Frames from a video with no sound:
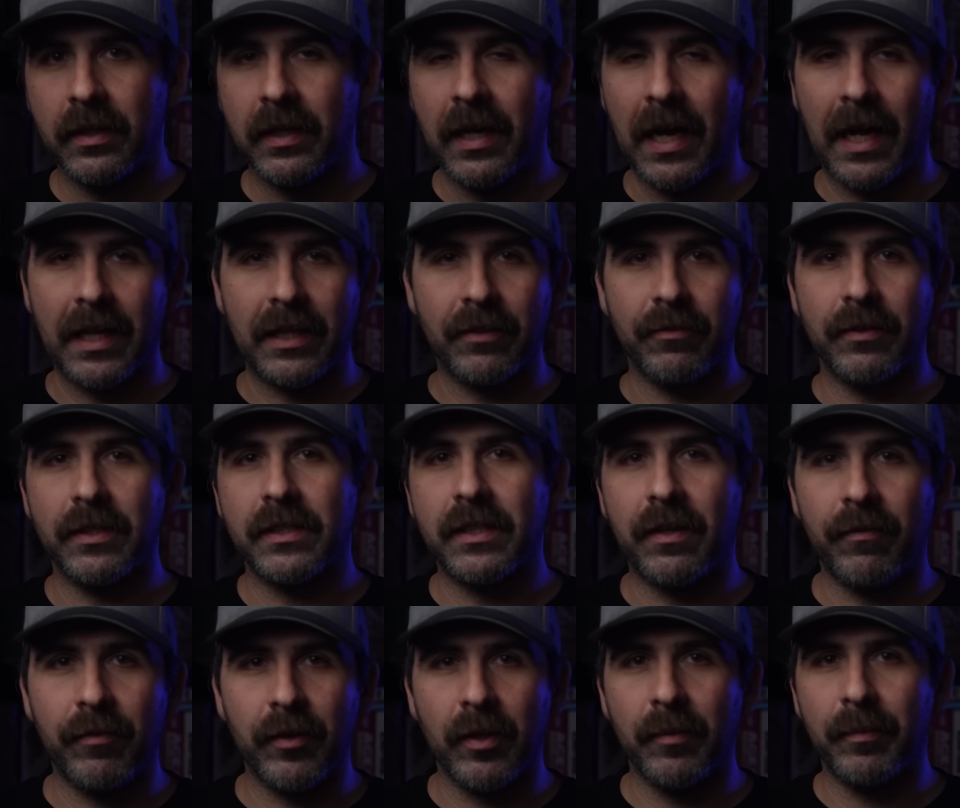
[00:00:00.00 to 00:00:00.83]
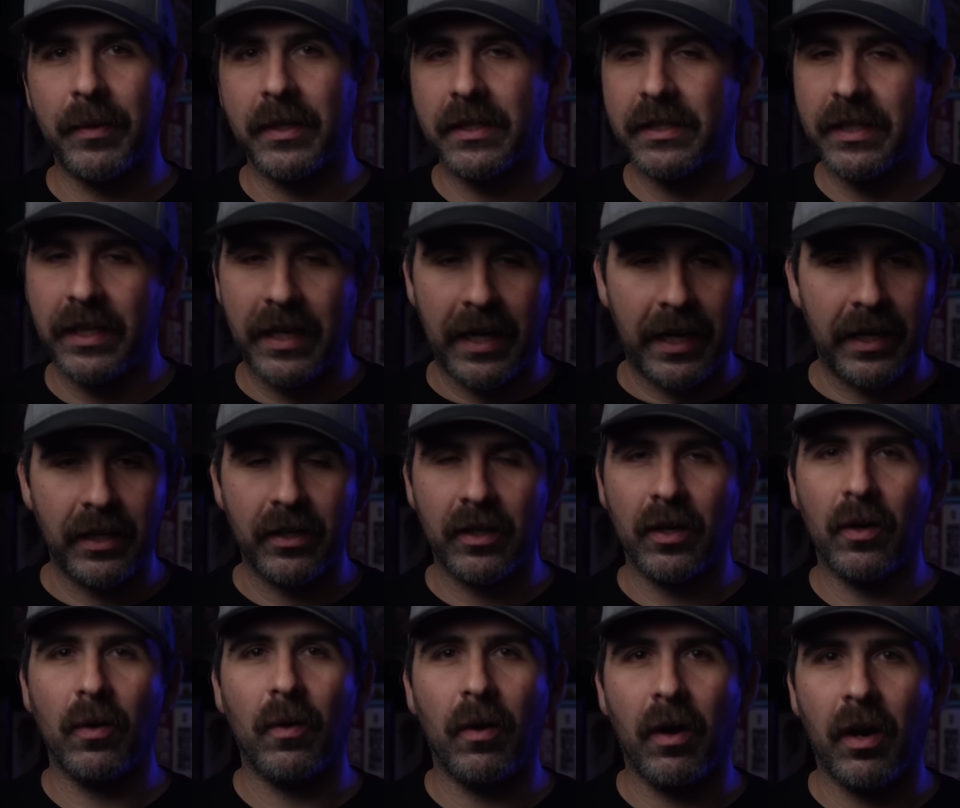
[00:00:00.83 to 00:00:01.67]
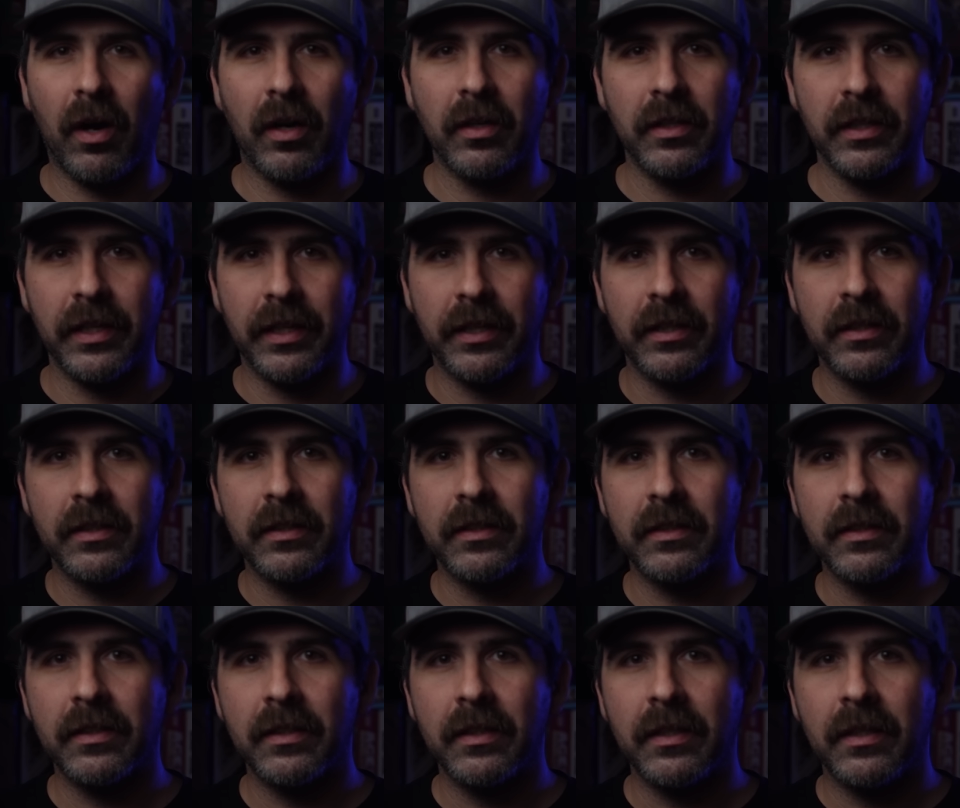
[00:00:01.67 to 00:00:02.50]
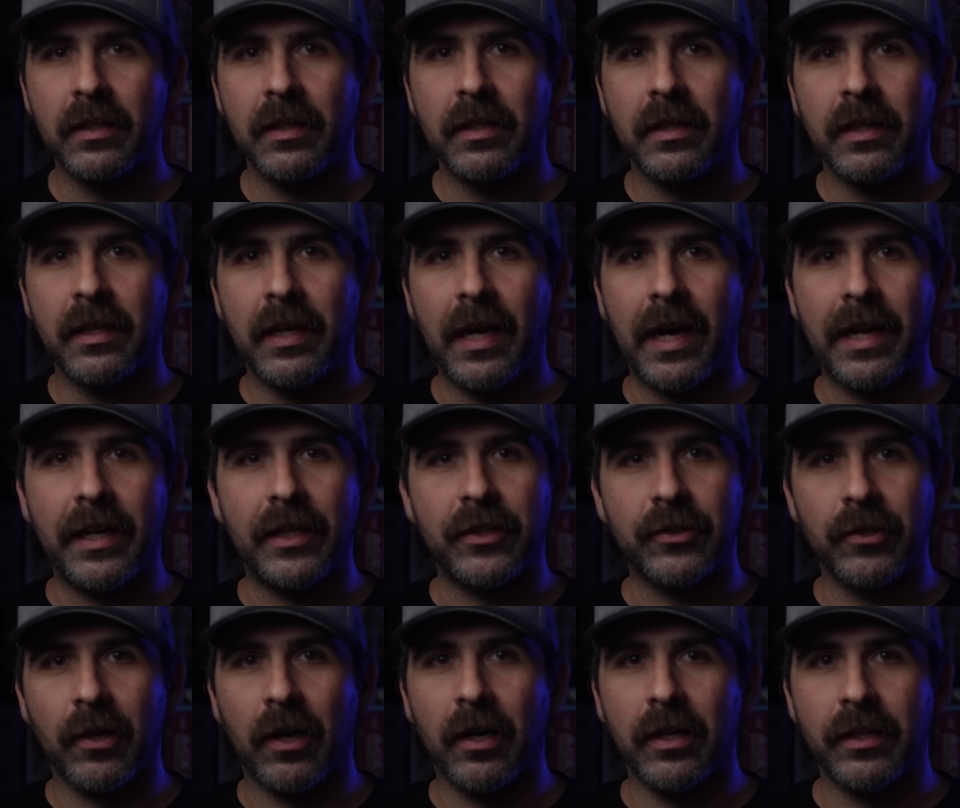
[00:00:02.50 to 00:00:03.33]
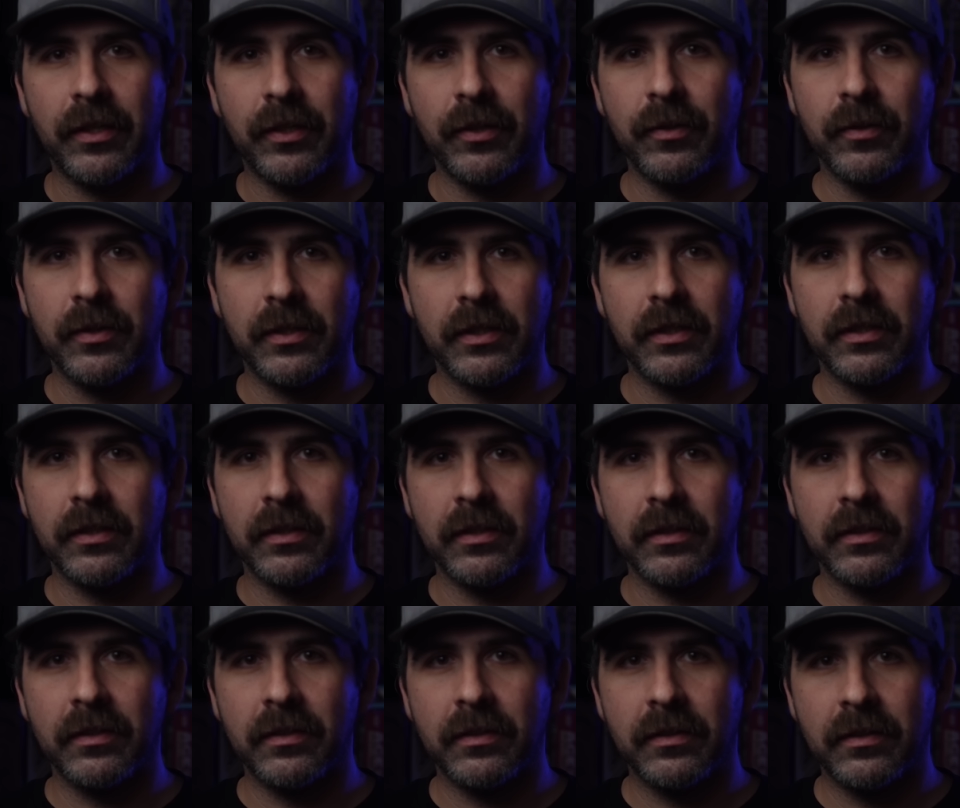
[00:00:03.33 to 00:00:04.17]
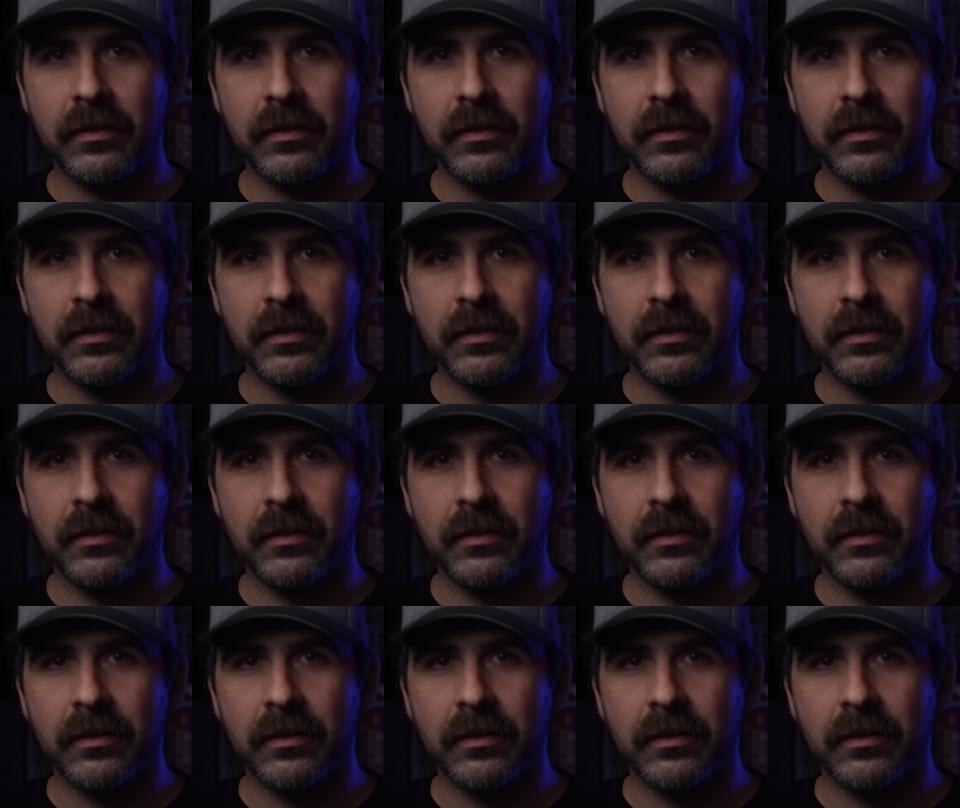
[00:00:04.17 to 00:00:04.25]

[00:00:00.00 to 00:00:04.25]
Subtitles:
had to risk it for the biscuit, had to go all in, had to draw a deuce, and